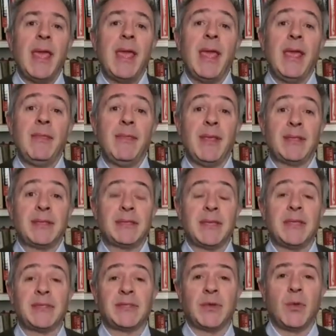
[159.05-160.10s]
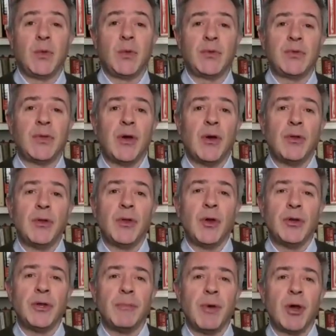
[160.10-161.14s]
in this assault on,
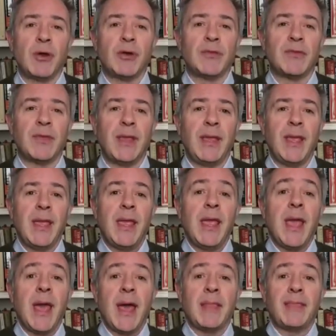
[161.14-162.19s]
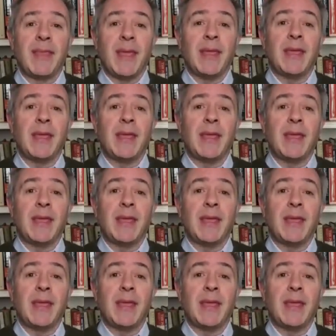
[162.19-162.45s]
on democracy, I think